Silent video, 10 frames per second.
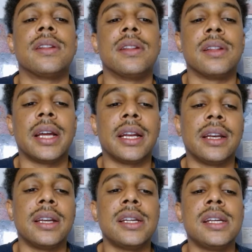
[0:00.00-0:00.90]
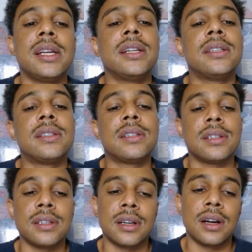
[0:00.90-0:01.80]
They need
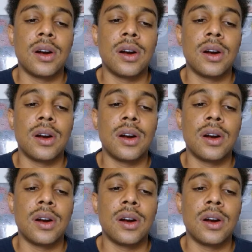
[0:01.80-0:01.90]
to